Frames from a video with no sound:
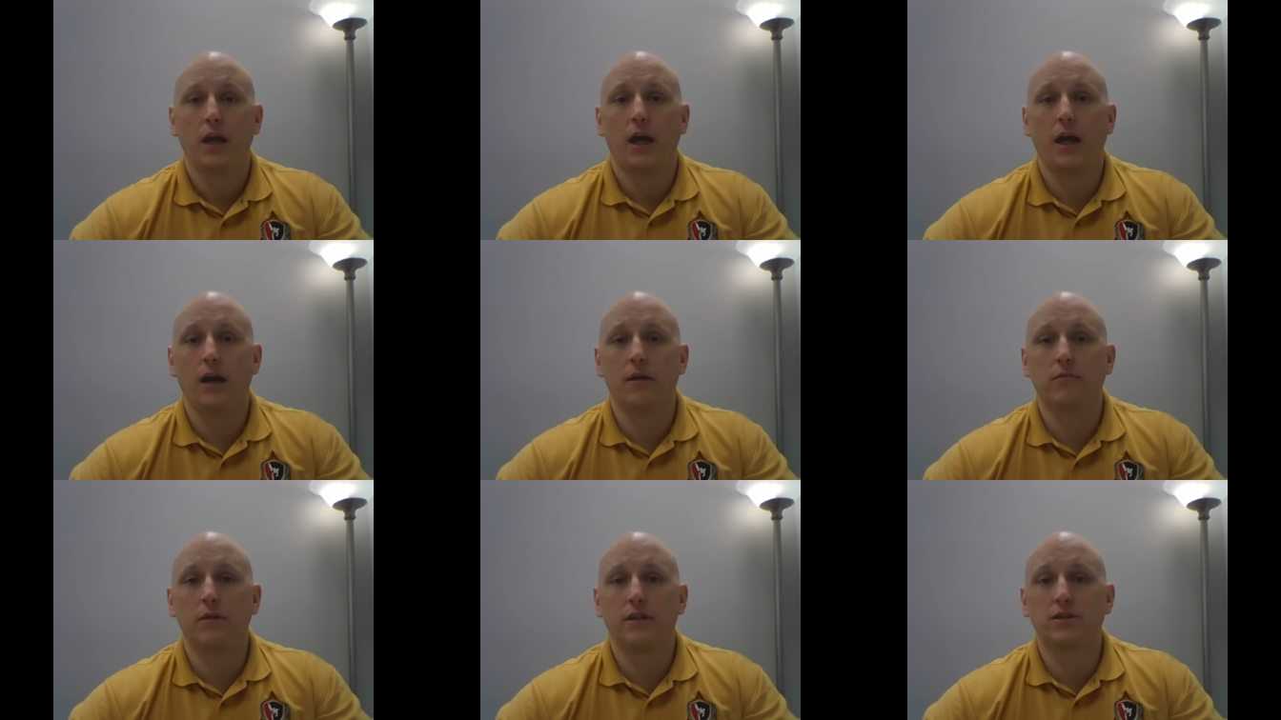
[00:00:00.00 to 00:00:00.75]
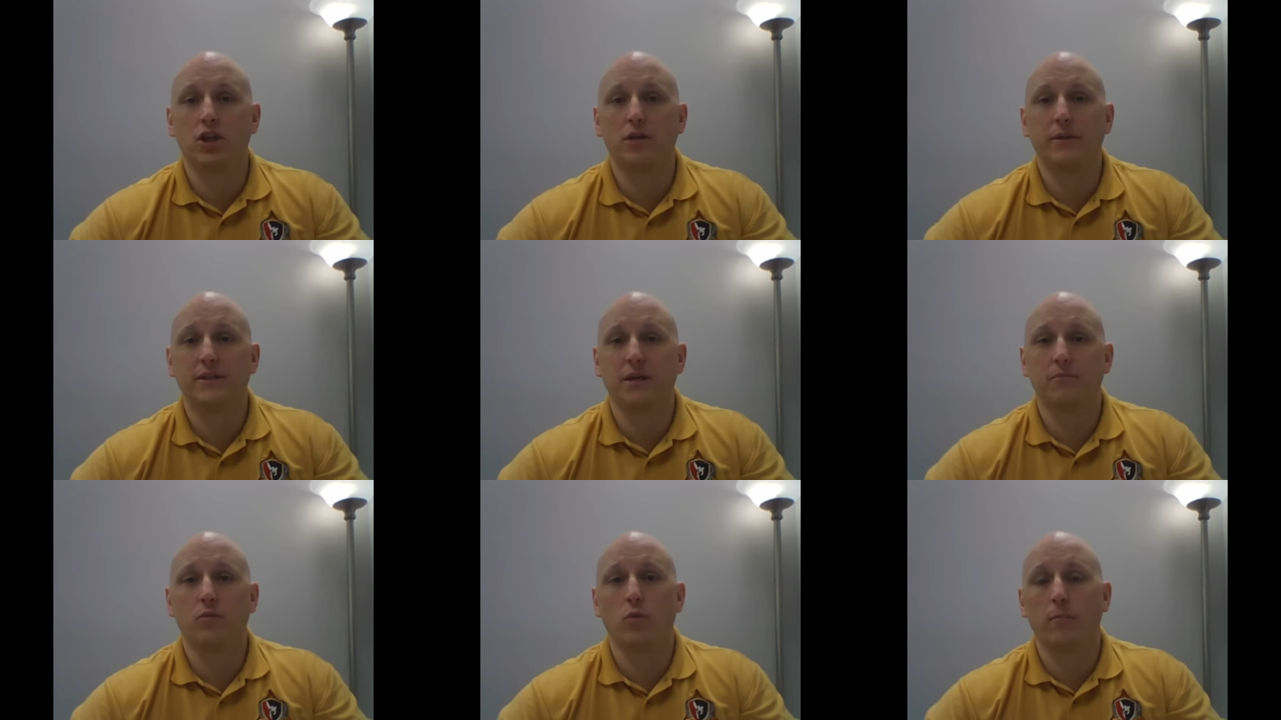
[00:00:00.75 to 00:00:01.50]
Uh, it's going to be
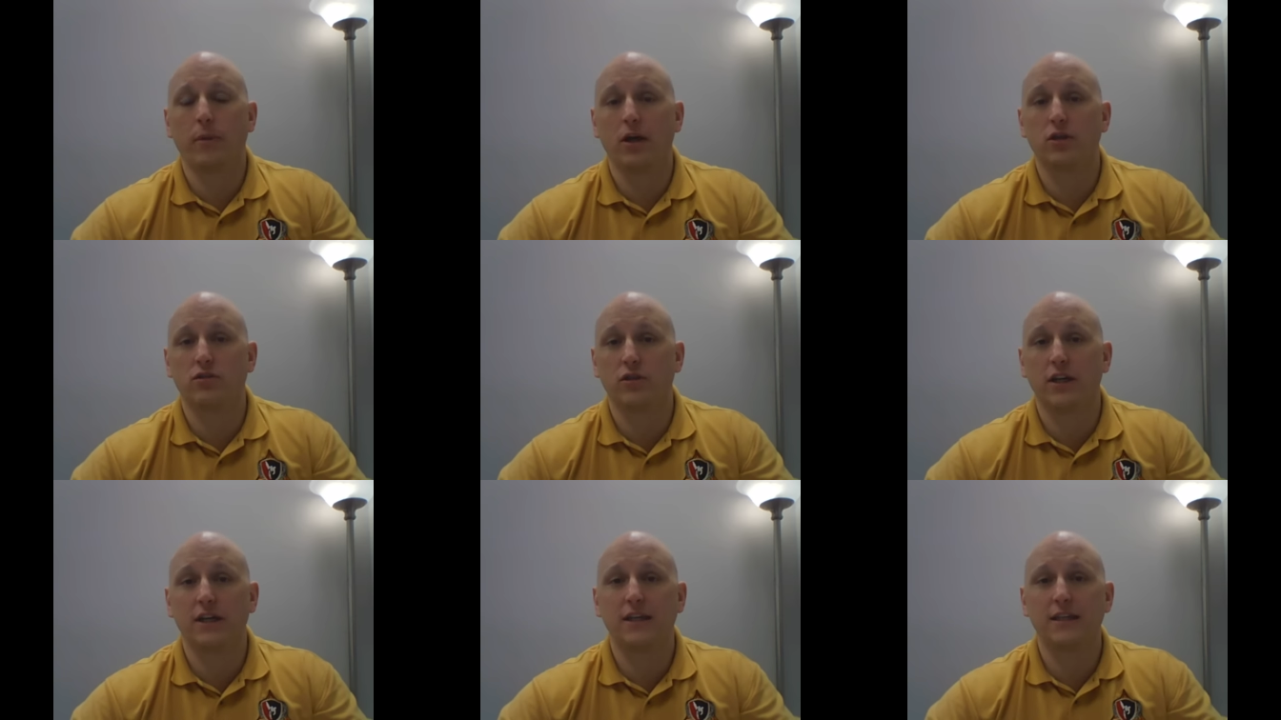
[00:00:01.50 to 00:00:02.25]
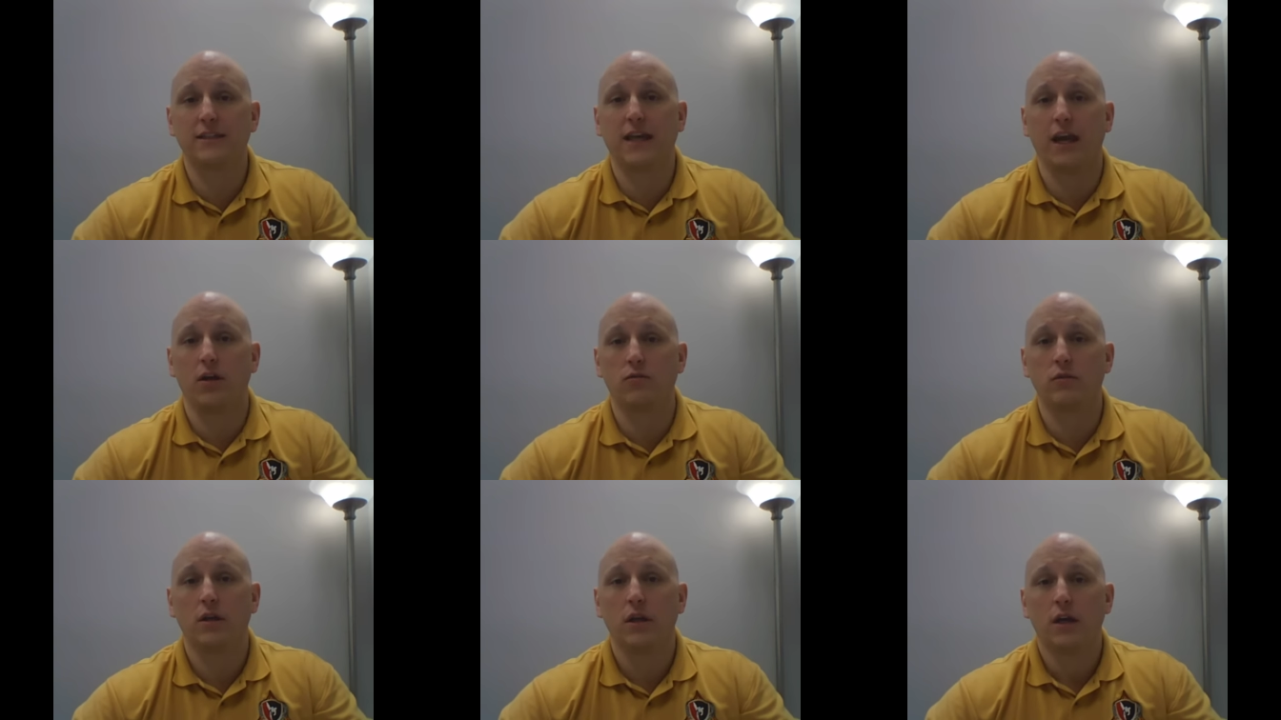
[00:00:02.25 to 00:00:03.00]
something where parents will get a
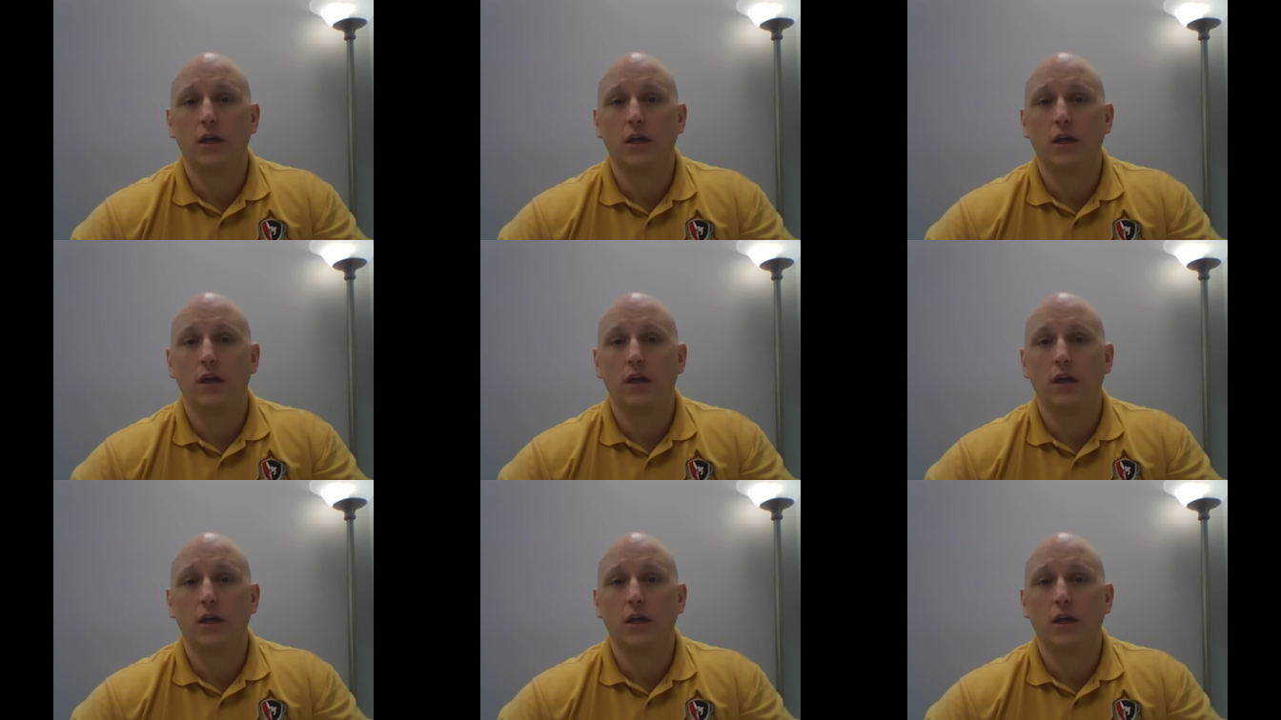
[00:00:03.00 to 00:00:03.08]
discount.